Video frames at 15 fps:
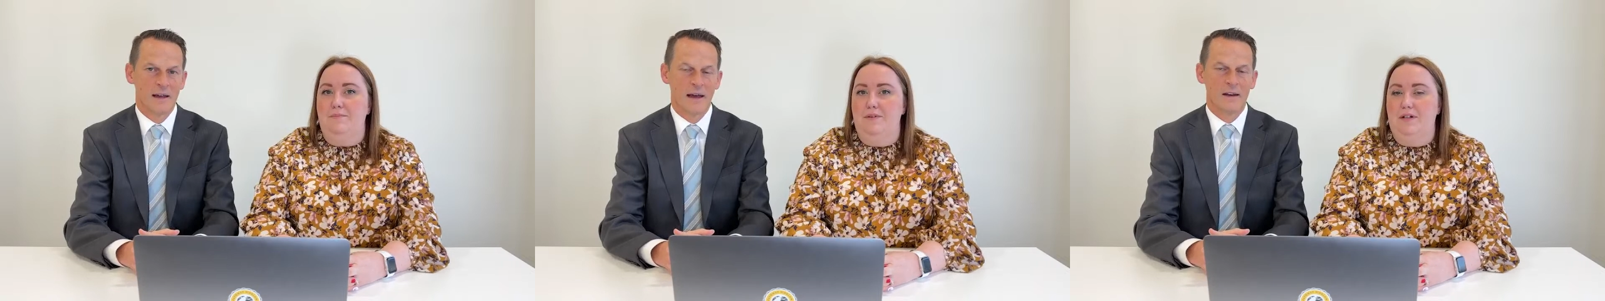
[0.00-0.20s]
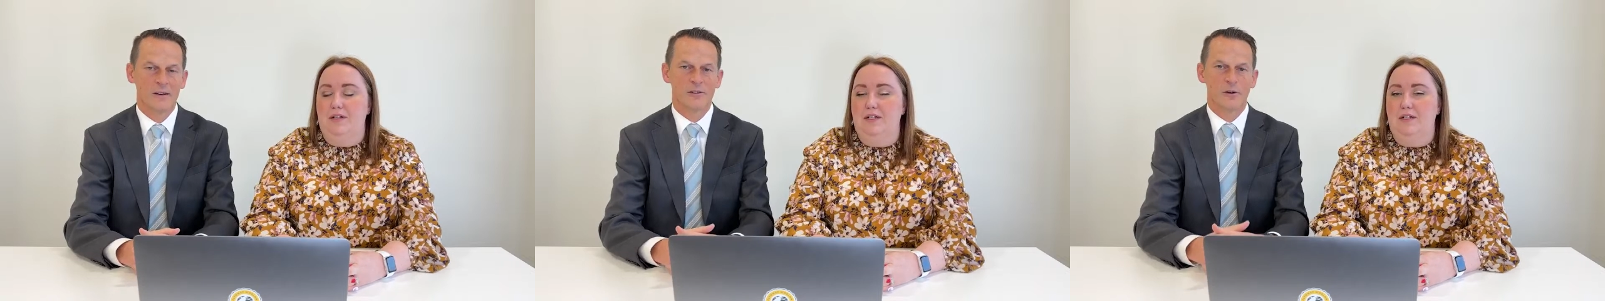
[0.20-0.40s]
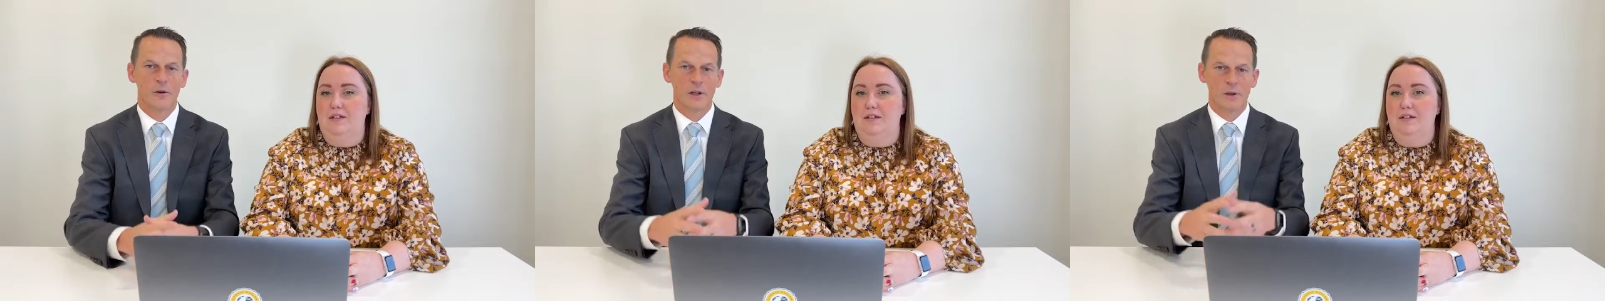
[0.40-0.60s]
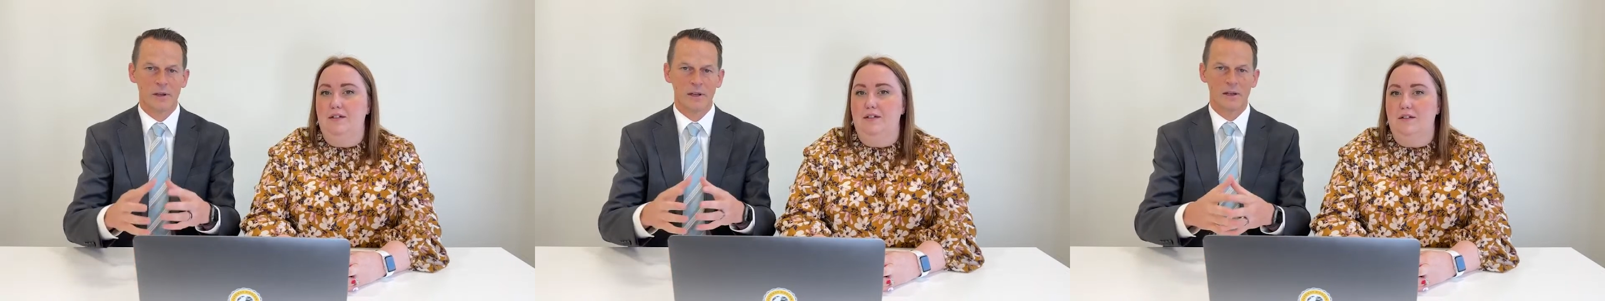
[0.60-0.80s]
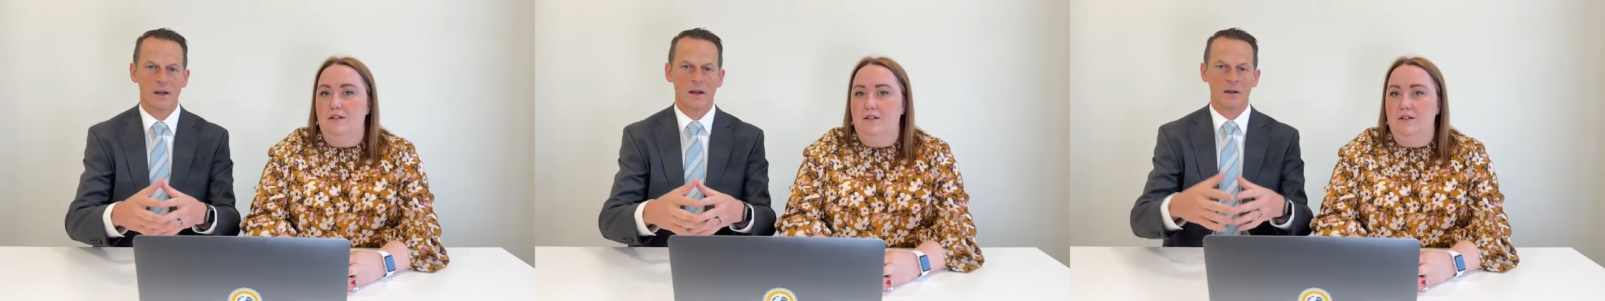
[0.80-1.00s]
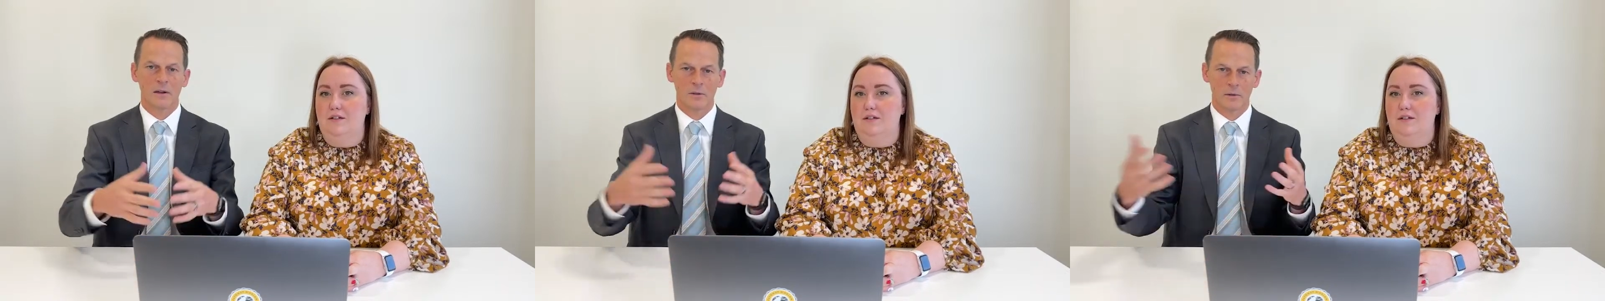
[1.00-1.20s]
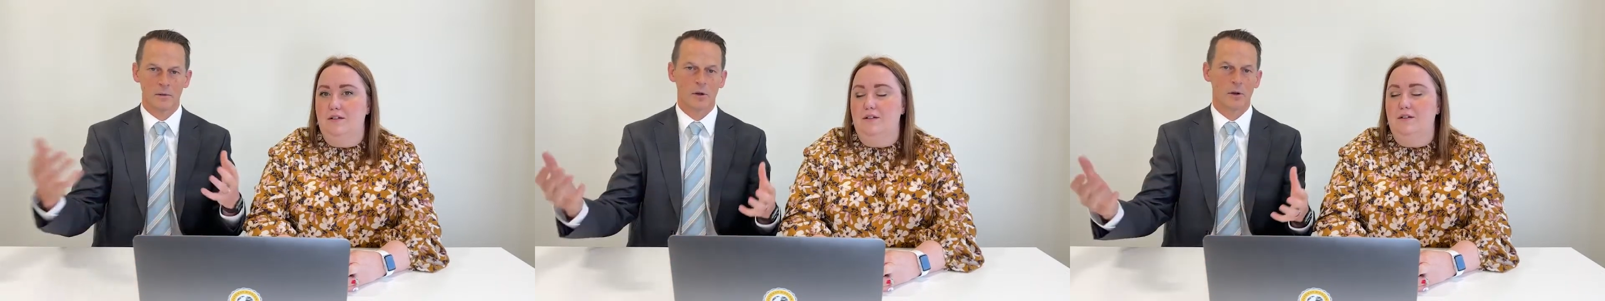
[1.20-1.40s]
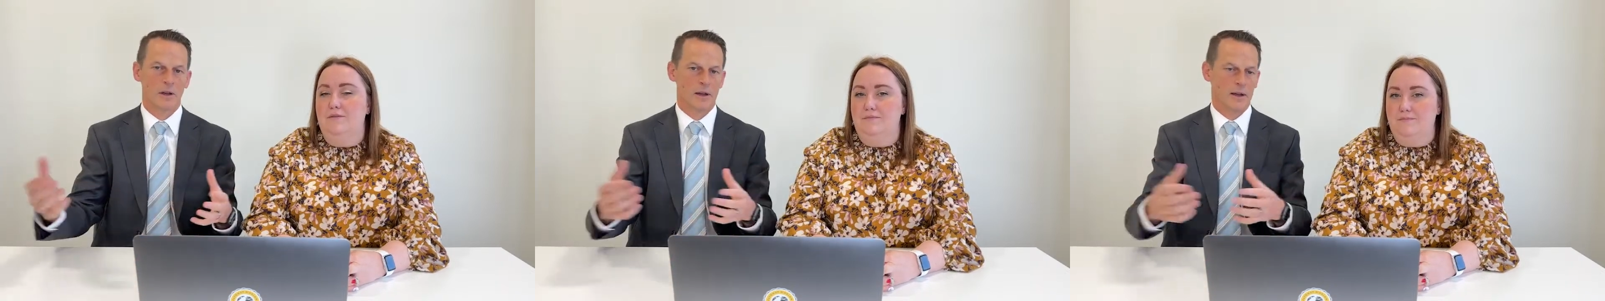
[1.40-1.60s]
Speaker 1: And so you can kind of
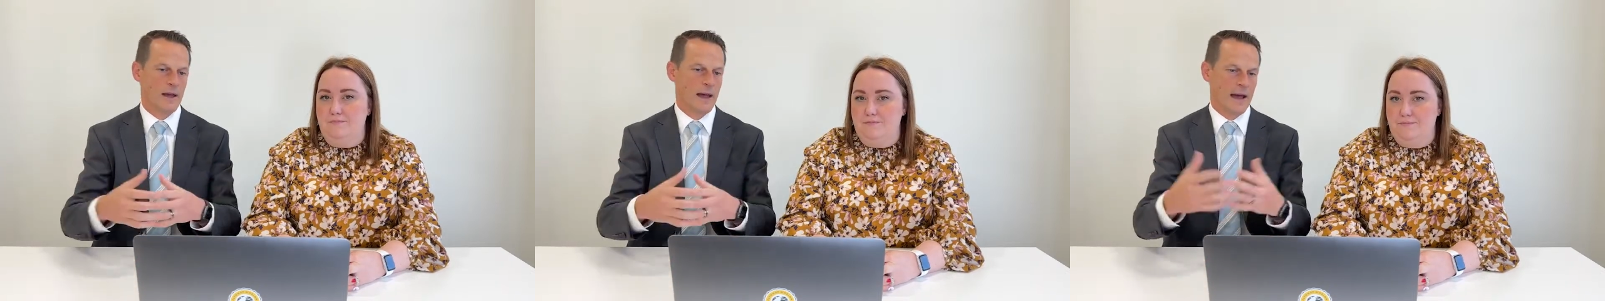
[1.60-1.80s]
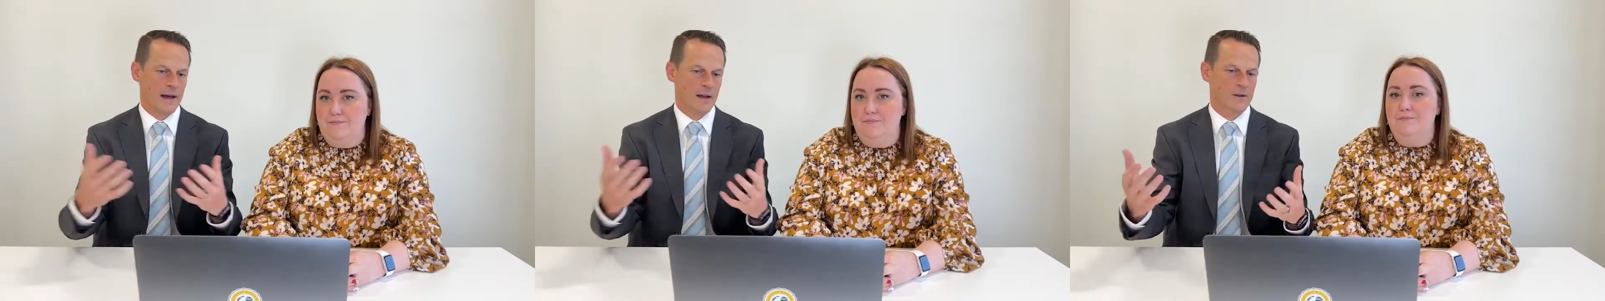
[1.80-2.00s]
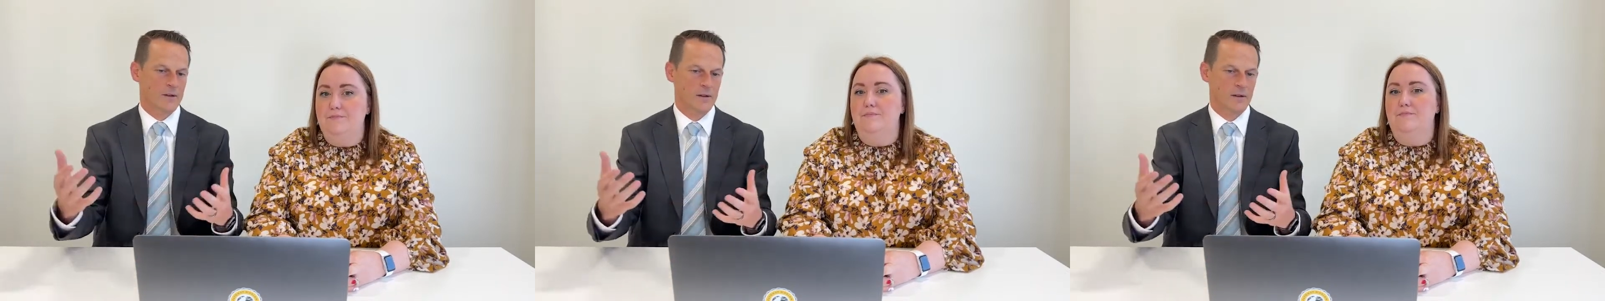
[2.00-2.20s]
look at